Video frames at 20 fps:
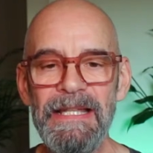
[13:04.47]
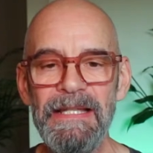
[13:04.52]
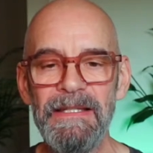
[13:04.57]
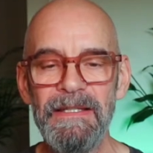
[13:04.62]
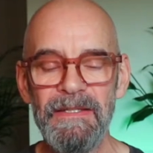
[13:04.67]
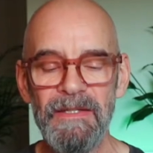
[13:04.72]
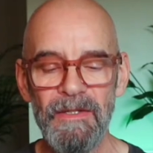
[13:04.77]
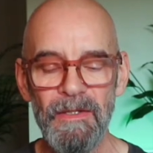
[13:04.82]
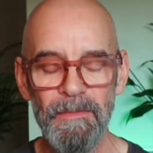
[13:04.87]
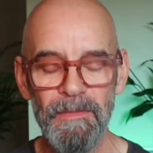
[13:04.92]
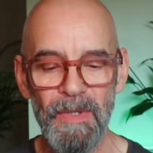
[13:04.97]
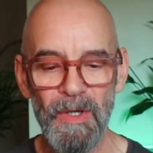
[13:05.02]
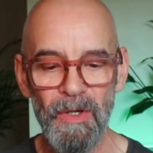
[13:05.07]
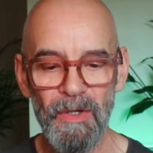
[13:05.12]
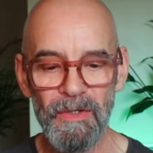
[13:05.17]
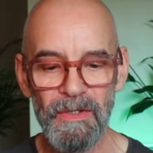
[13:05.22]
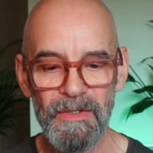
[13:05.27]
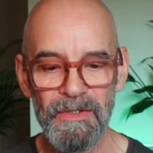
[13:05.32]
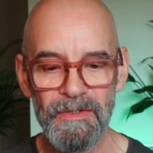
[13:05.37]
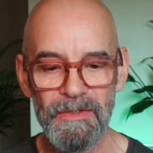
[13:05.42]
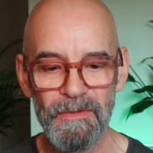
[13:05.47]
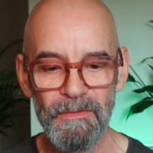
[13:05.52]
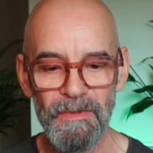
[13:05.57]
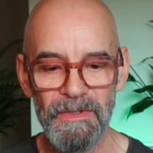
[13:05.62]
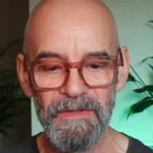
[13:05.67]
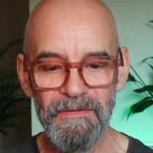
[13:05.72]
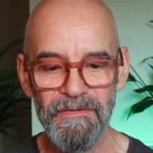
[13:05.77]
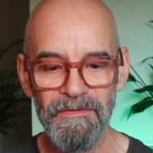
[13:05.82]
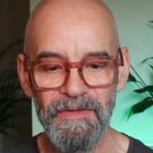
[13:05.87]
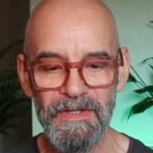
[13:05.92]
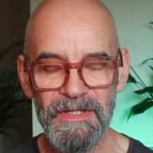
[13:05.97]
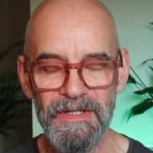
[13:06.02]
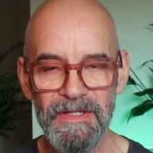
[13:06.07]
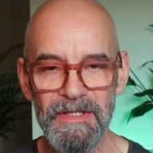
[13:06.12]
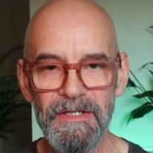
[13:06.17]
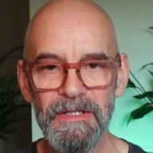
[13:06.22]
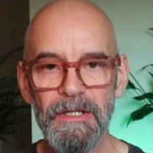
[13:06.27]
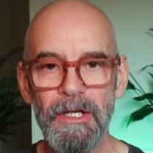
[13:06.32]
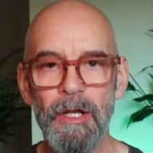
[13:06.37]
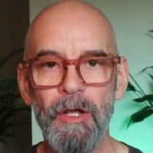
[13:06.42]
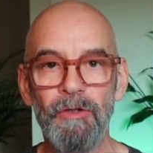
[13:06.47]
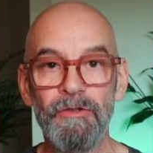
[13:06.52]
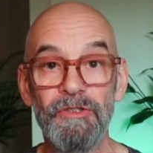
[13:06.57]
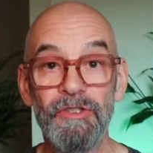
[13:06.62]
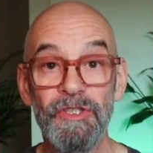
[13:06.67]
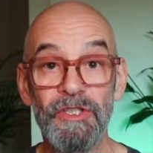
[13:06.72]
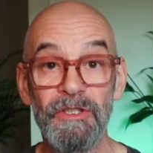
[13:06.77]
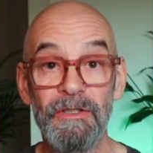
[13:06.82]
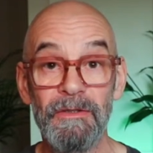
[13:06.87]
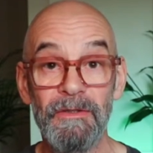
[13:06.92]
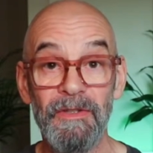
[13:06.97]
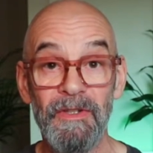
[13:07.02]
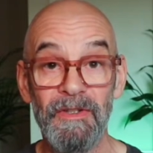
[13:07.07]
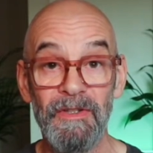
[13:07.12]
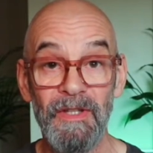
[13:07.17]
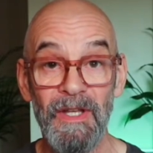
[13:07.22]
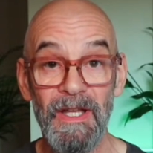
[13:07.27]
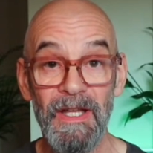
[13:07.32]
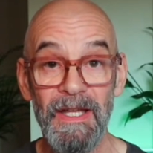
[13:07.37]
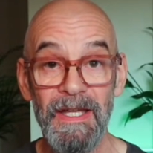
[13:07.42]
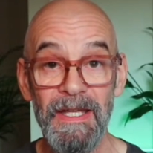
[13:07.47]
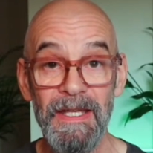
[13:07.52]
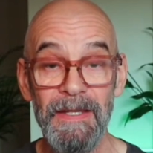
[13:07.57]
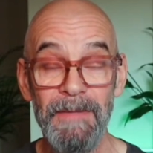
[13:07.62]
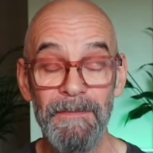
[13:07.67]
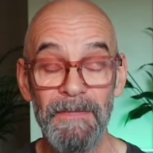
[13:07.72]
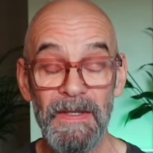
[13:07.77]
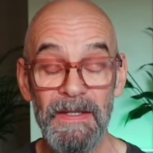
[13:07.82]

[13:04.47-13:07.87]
into the box with a physiological sigh.